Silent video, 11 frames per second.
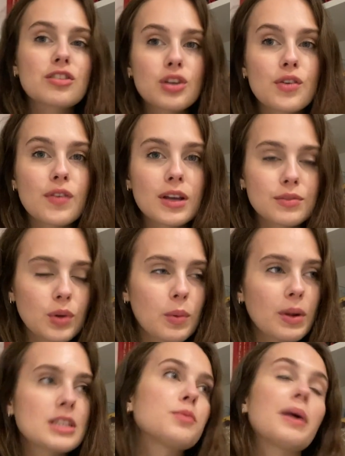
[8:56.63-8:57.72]
So first of all, I
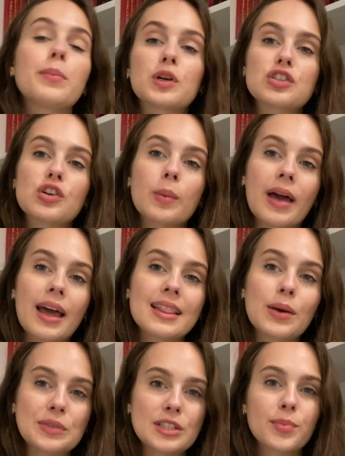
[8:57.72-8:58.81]
went to my bookshop and
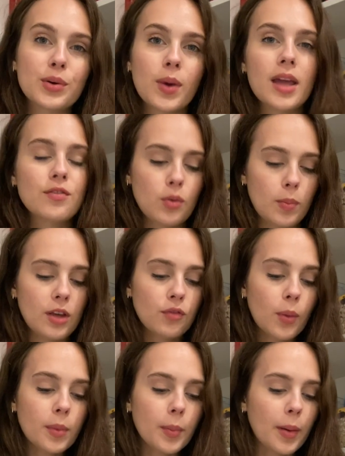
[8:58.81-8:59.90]
there was a book waiting for me
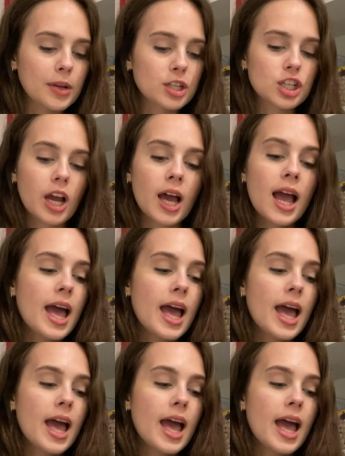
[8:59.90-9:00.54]
from the publisher,